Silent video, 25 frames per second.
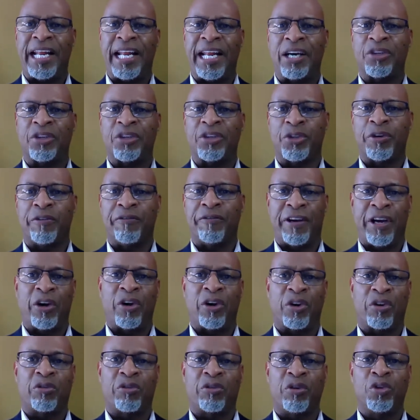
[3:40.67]
out to
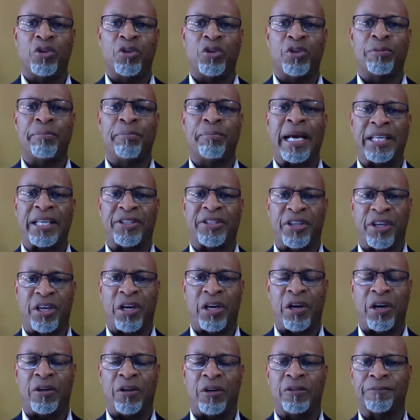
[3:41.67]
Veracruz,
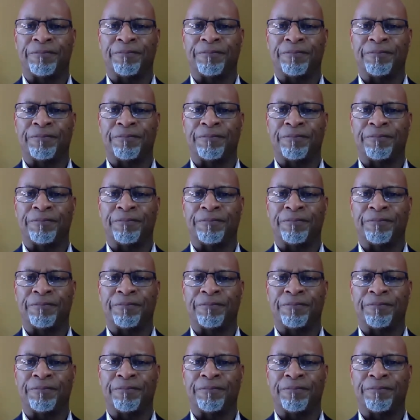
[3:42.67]
Mexico.